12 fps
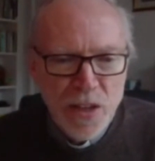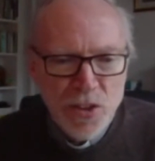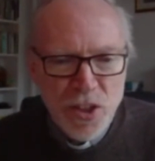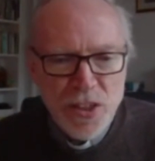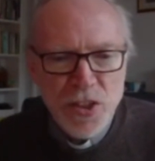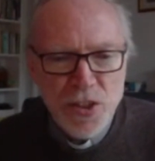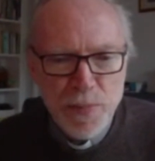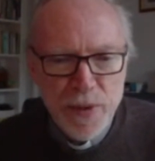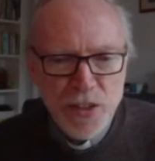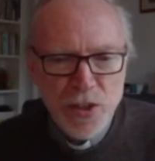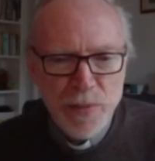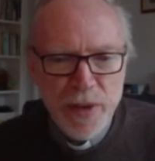Jesus
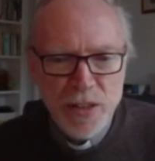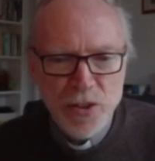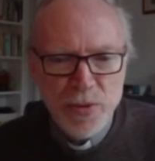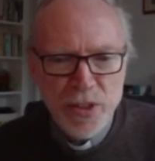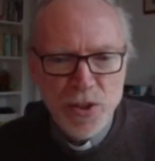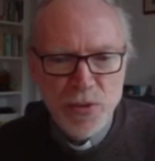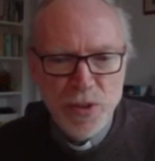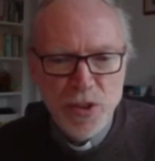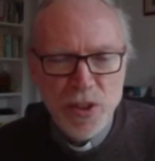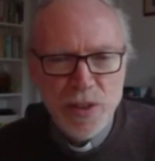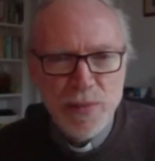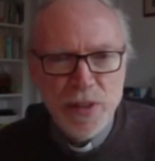appears to be entering
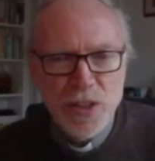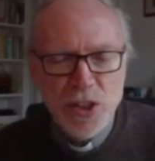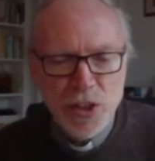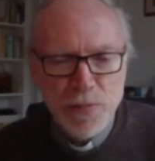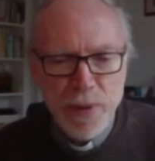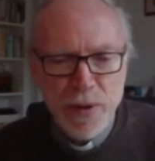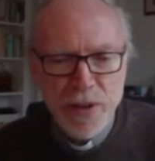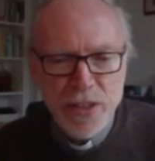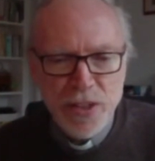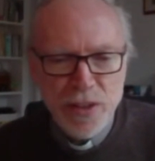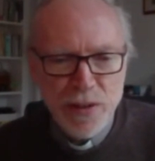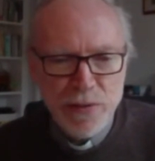Jerusalem in the
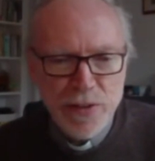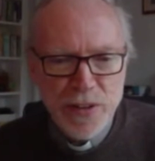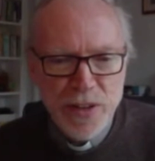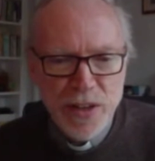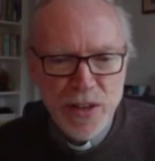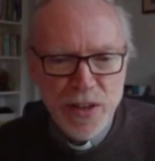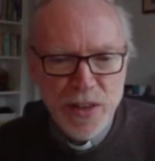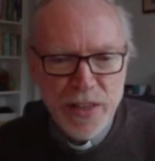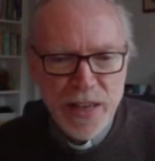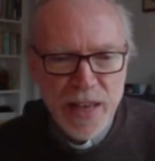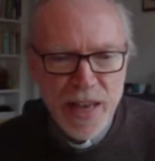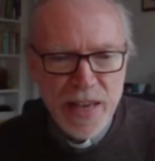spirit of an
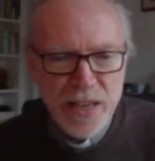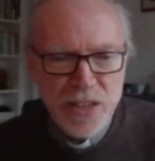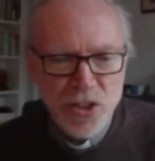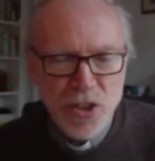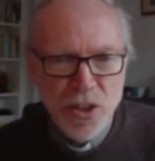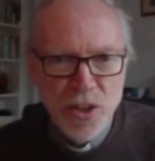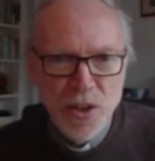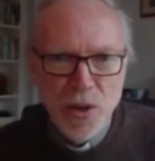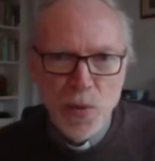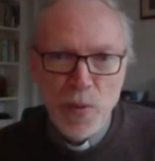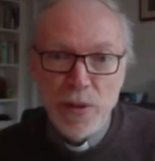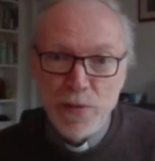earlier age,
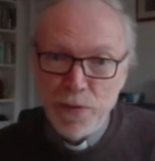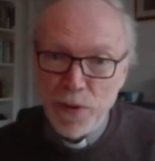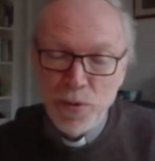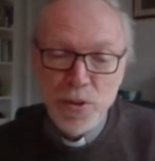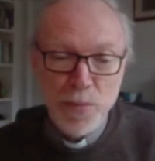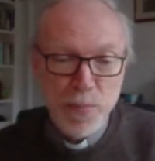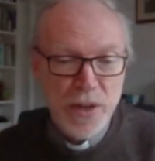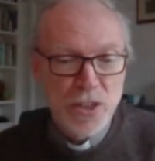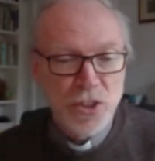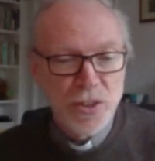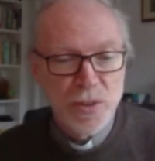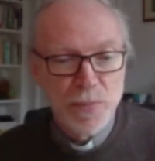when foreign
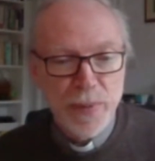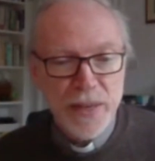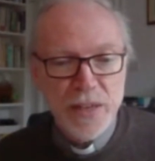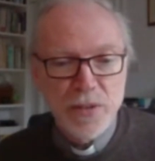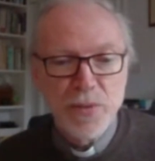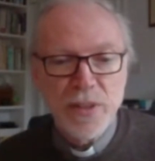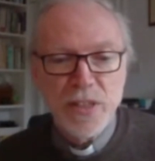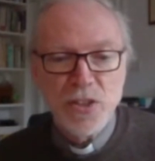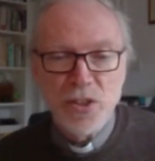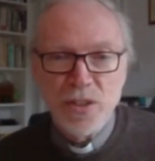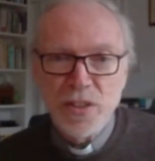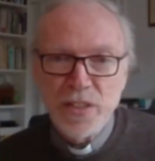oppression and pagan
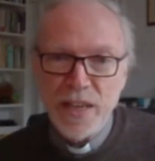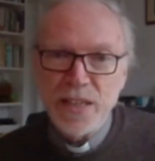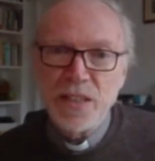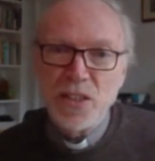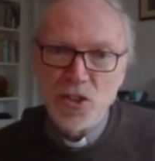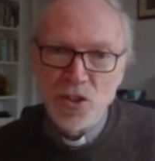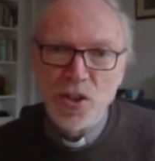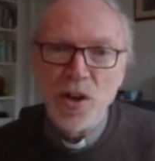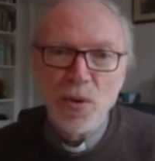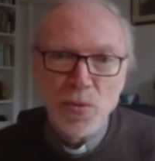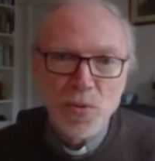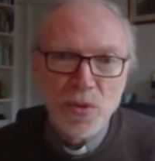religion had taken its
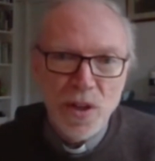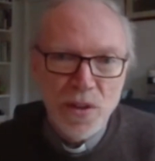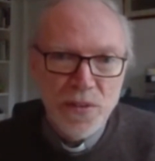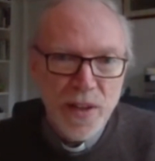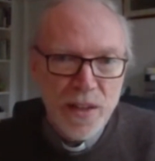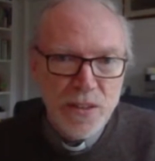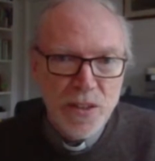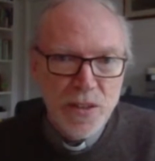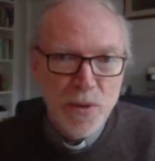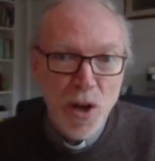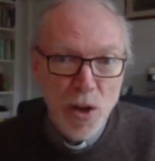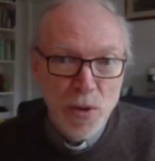toll on that
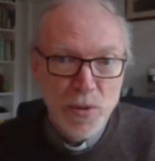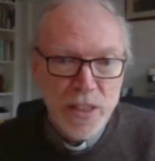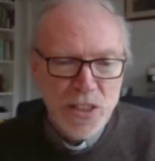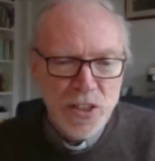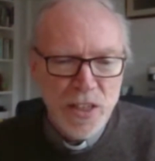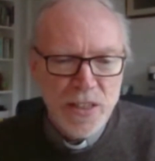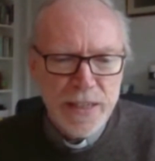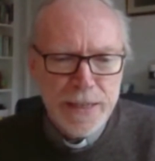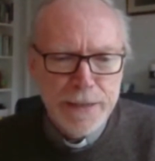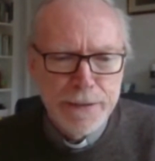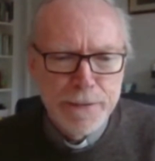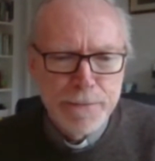holy city.